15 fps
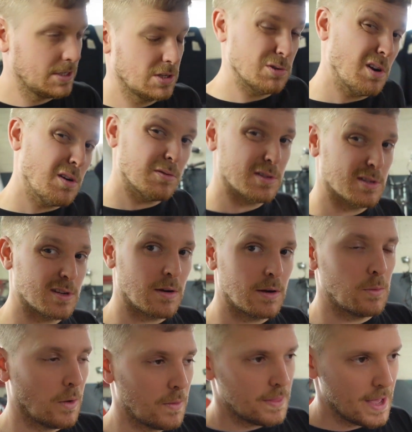You'll notice there's only
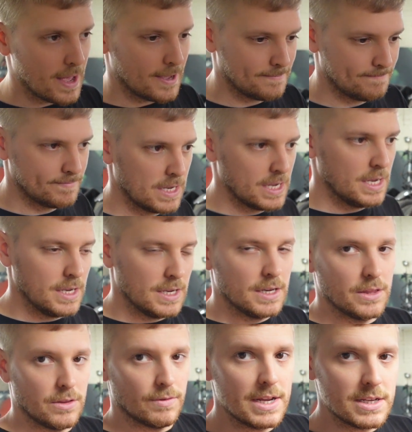one there.
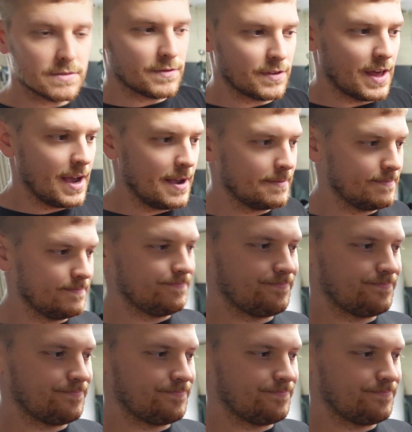The reason for that,